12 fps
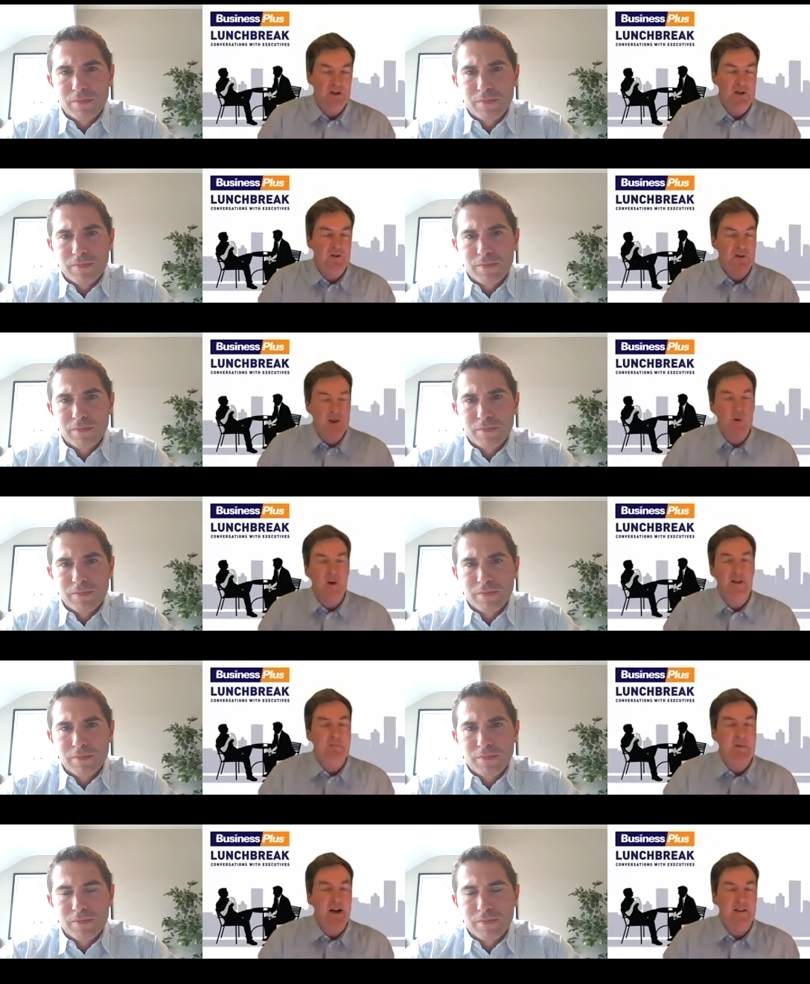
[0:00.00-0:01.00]
Speaker 1: do you do? You
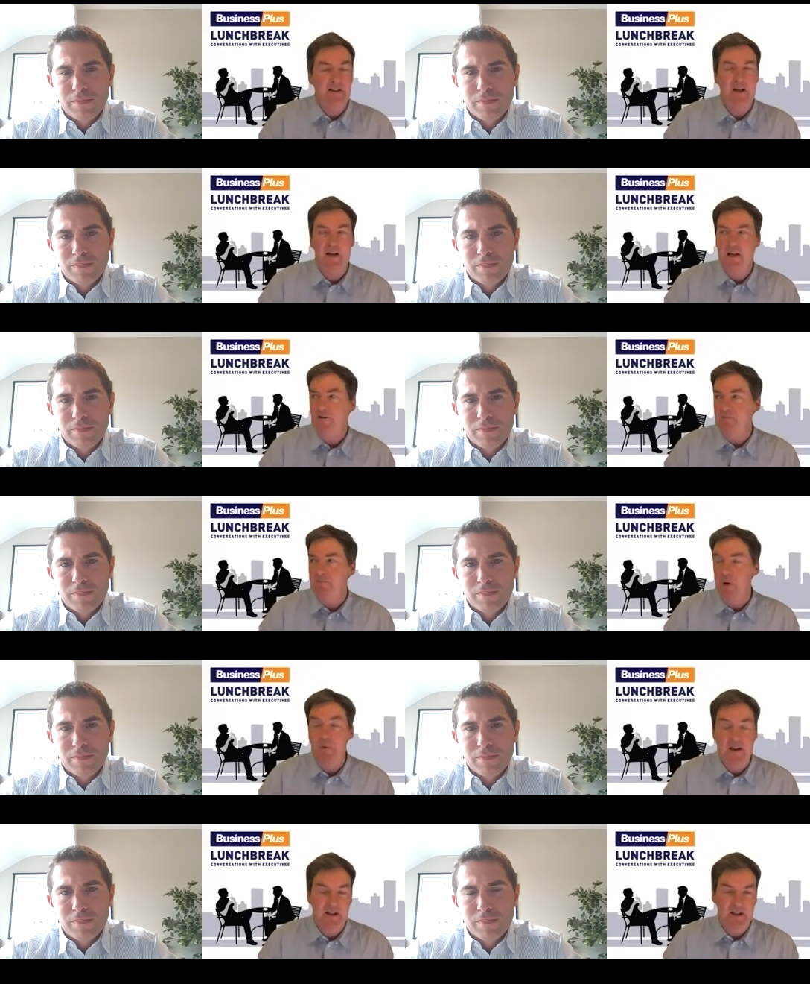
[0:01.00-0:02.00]
expect this kind of
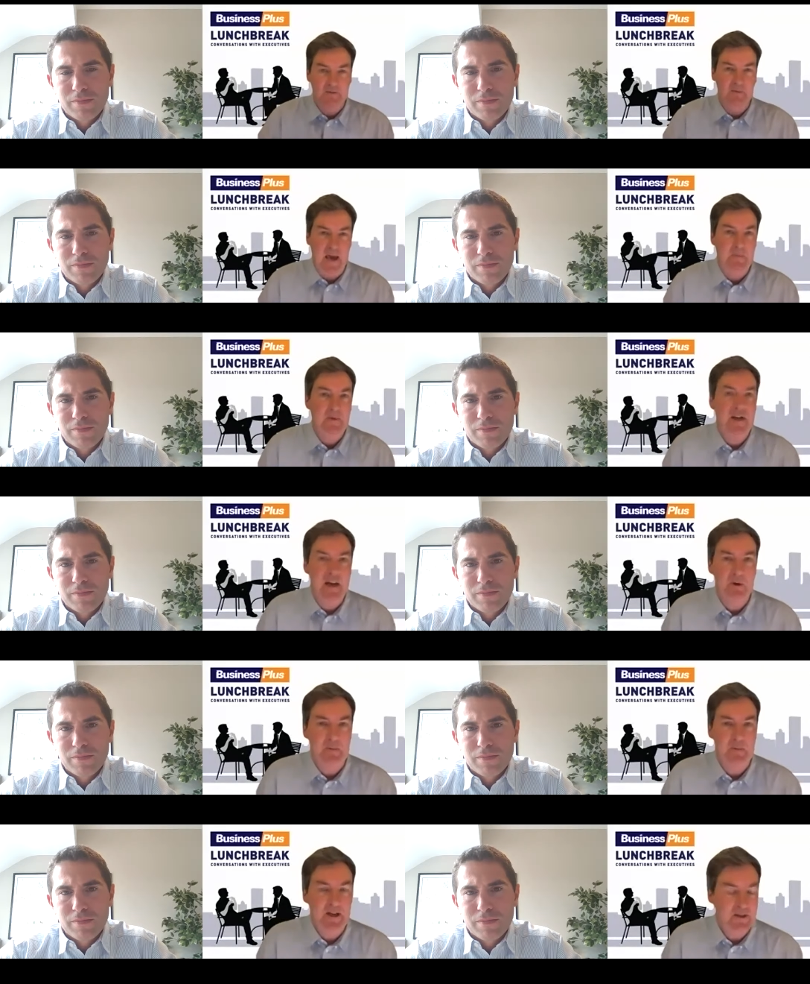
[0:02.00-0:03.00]
momentum, M and A
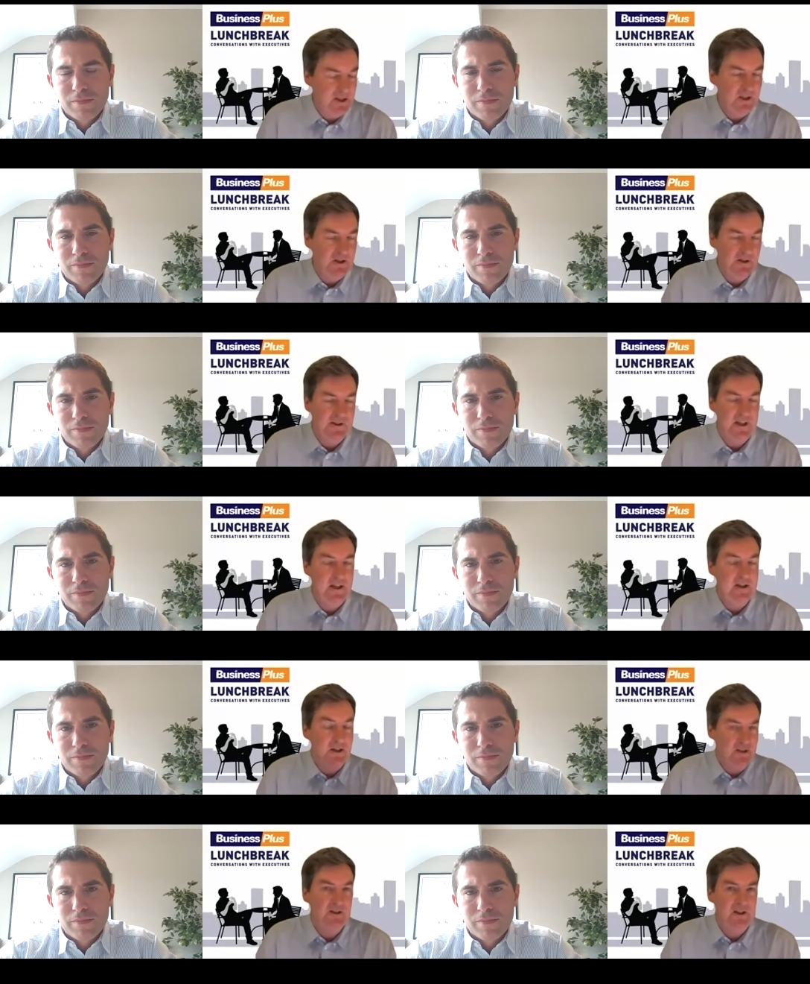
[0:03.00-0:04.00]
momentum, that you're
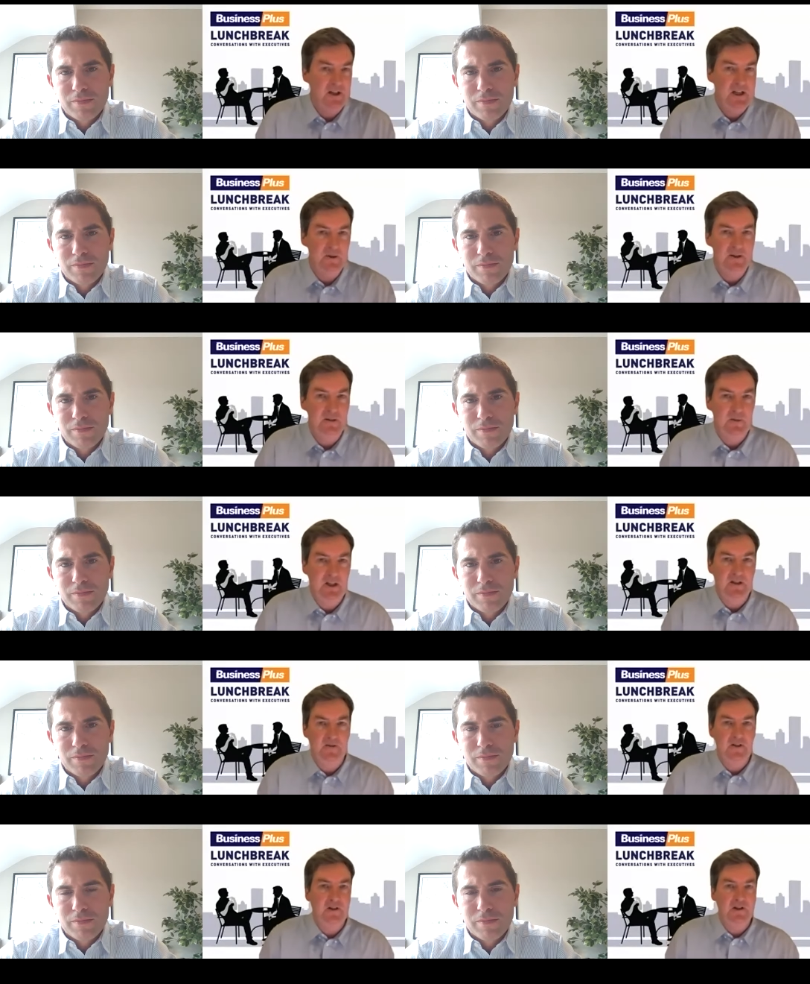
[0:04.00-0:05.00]
seeing to continue in the
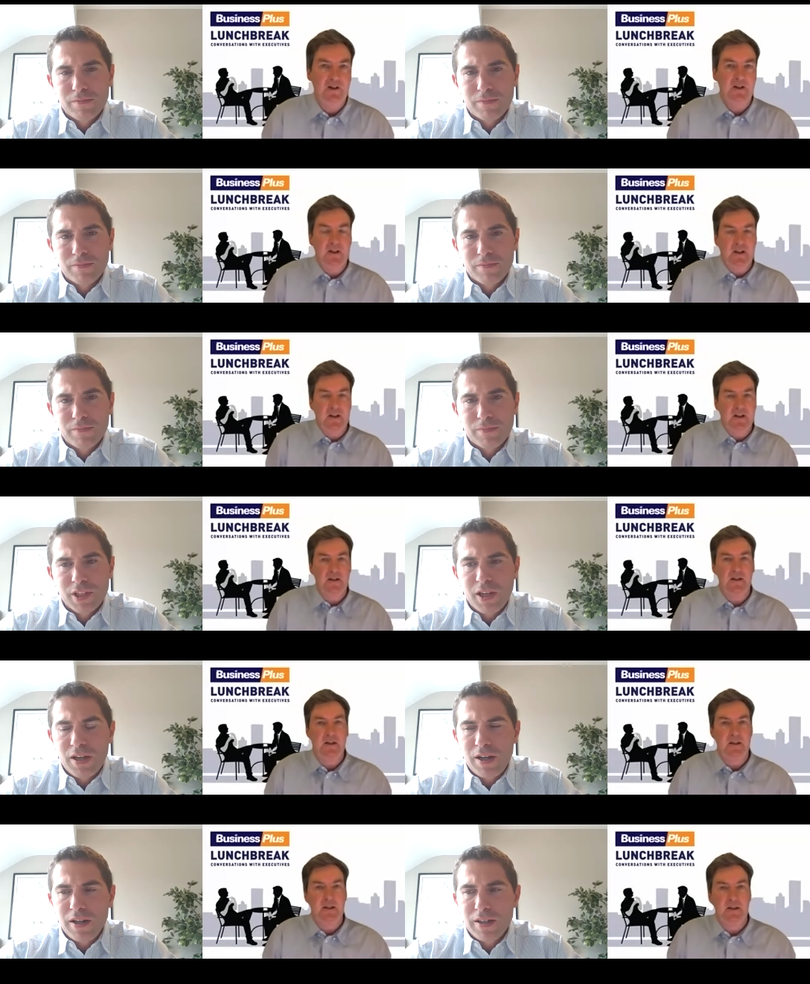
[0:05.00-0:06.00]
immediate future?
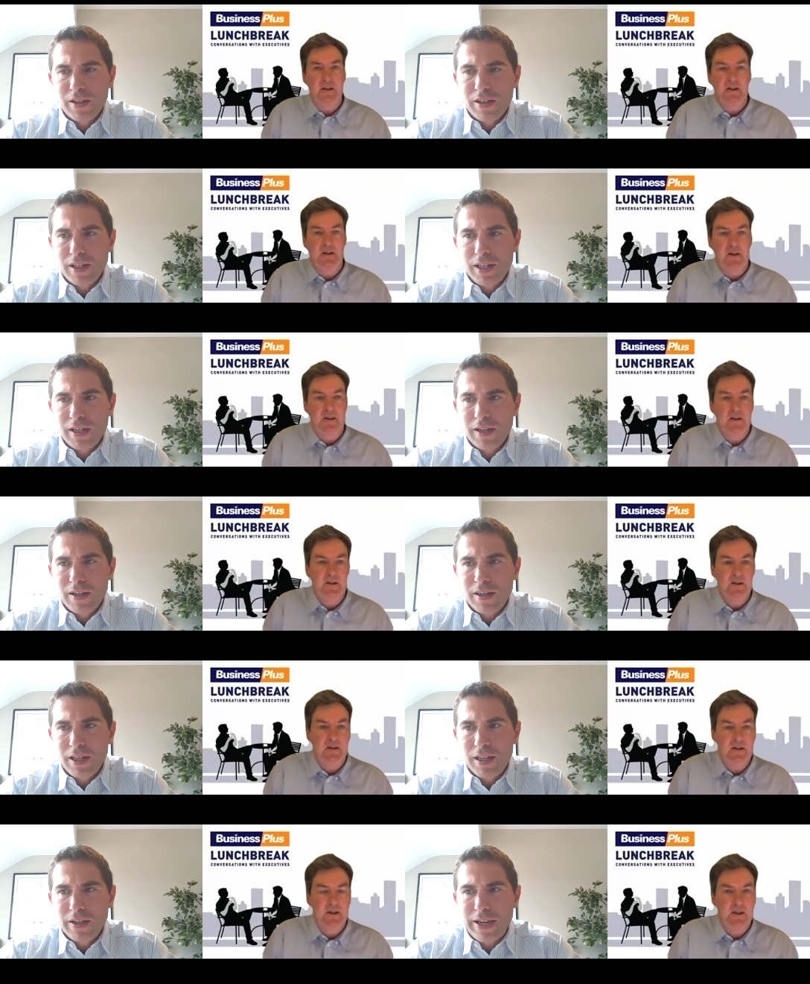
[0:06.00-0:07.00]
Speaker 2: I, I think I
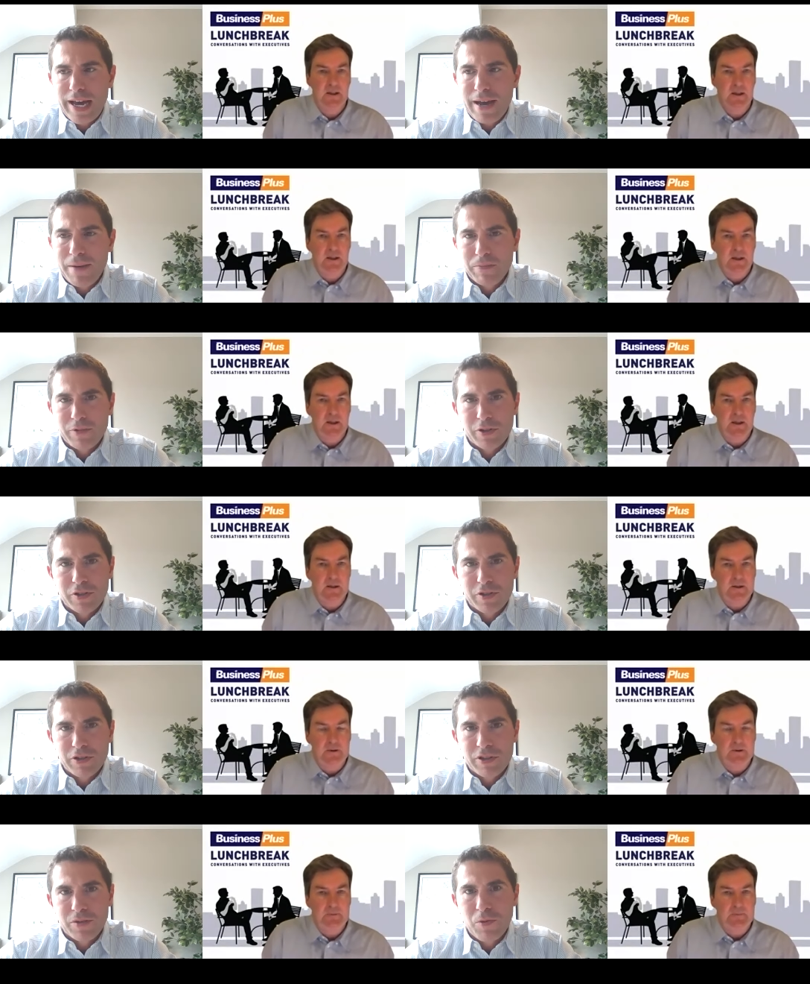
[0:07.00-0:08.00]
think I am just
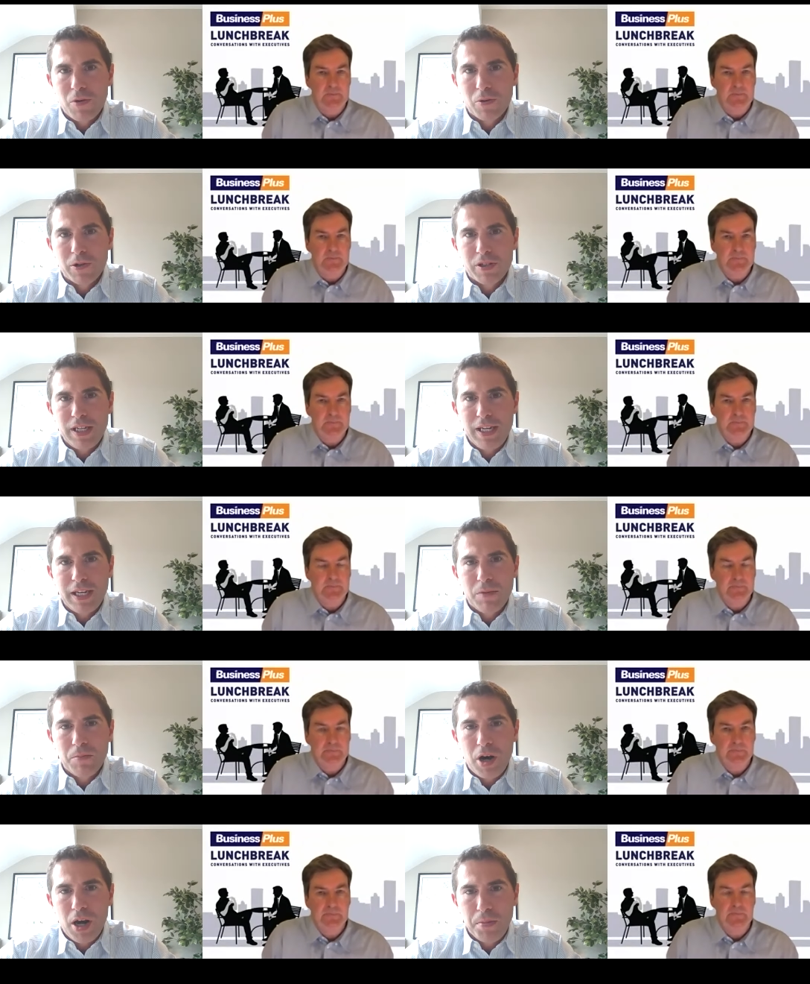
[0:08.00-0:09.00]
just on what we're seeing
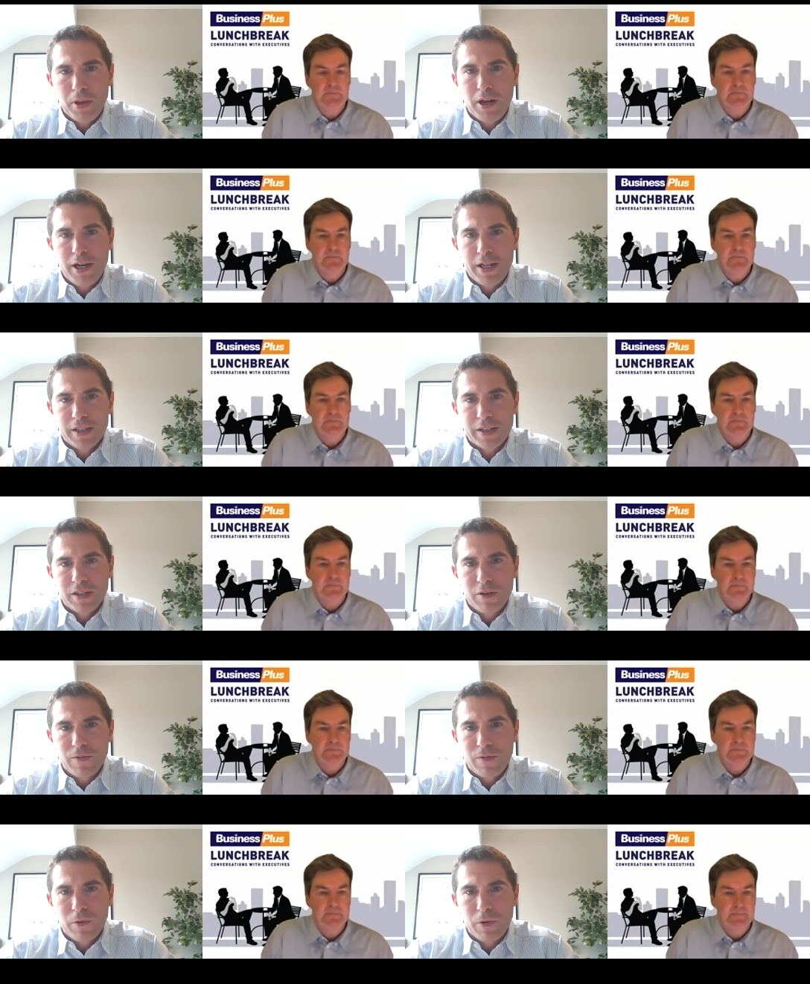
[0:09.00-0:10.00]
on pipeline and
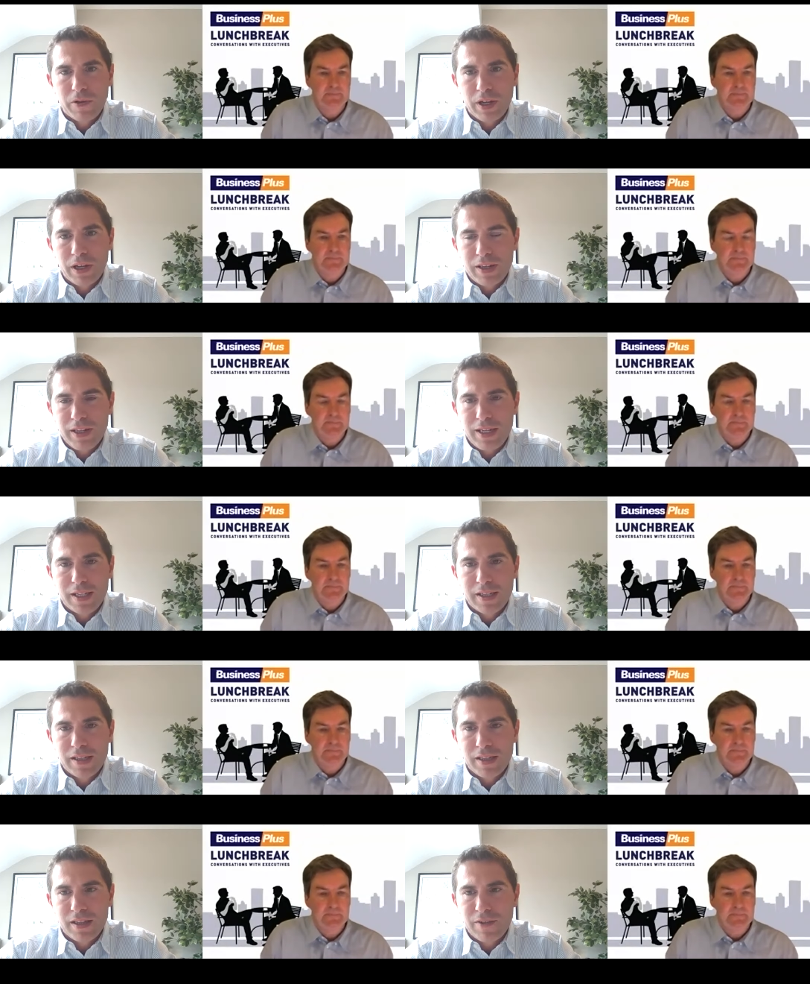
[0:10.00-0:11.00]
so forth. And I think
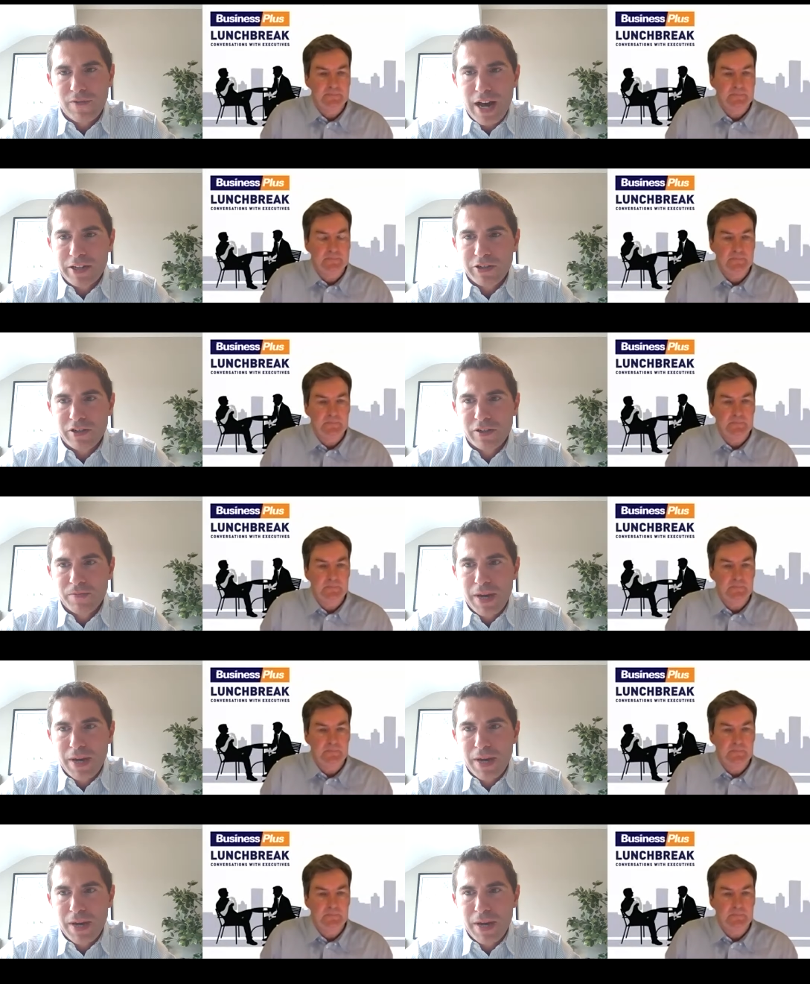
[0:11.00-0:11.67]
that the factors you've